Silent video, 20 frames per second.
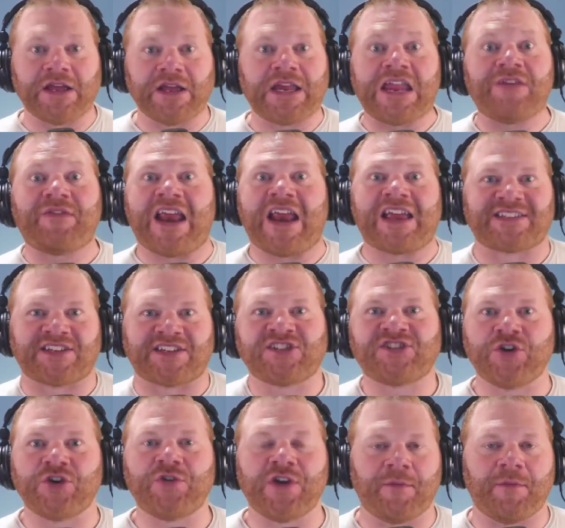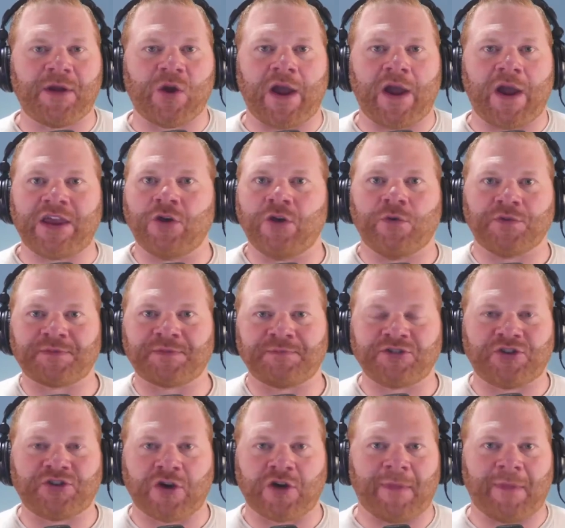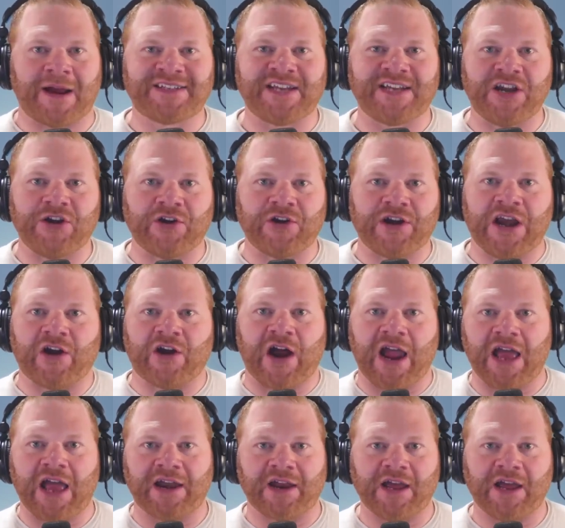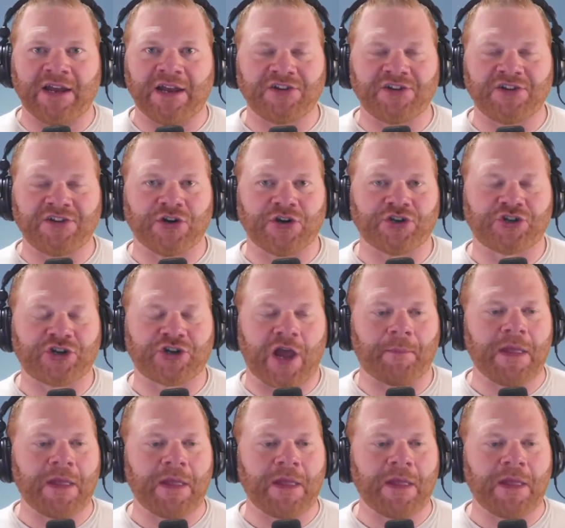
Even as a student at BYU, it was during my senior year, I had an internship